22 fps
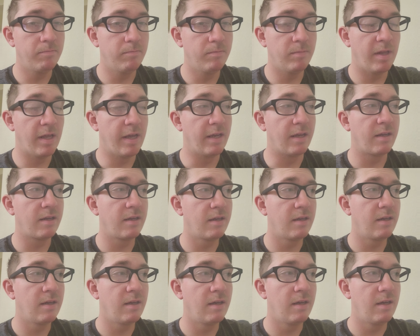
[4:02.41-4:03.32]
Like,
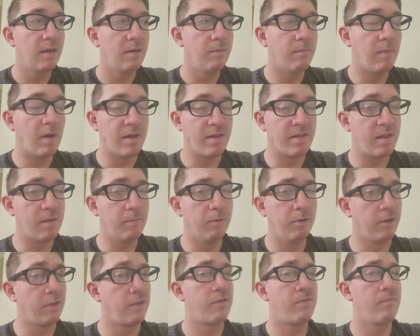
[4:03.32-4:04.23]
my
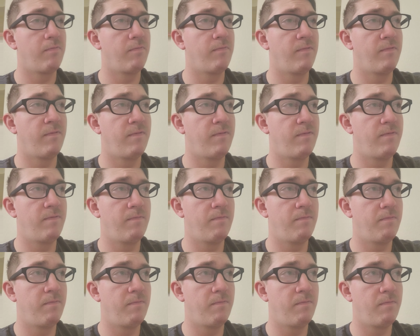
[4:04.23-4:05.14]
siblings,
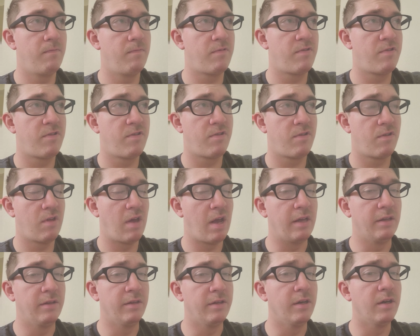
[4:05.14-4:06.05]

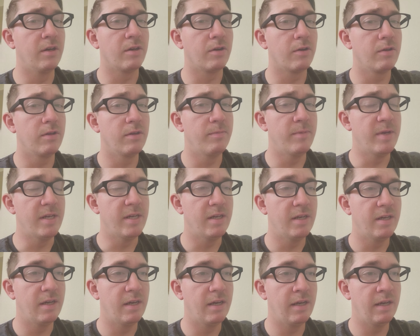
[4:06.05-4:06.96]
slightly younger than me,
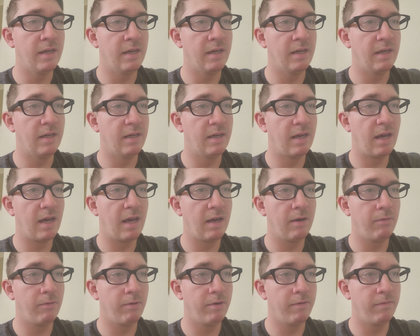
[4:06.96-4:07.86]
and I
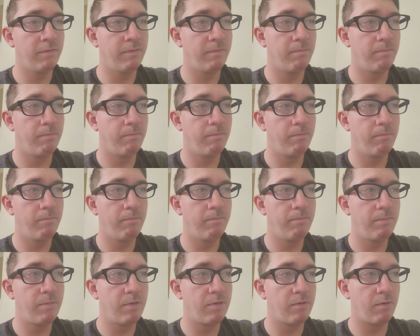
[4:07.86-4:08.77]
would have
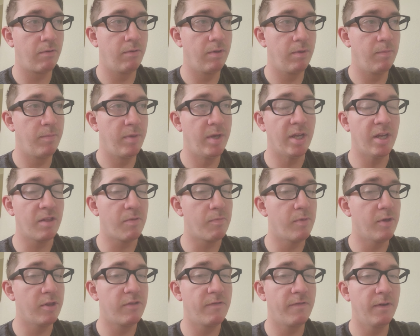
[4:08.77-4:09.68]
thrown the biggest
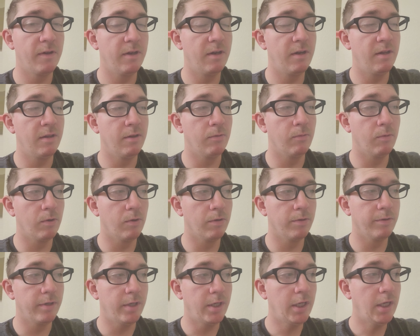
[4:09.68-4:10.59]
bitch fit in the
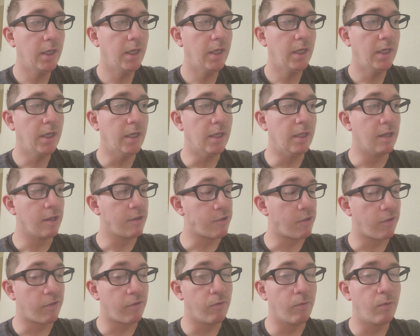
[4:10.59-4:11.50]
world. It's
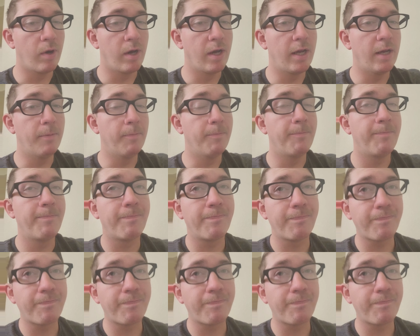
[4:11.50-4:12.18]
just who I am.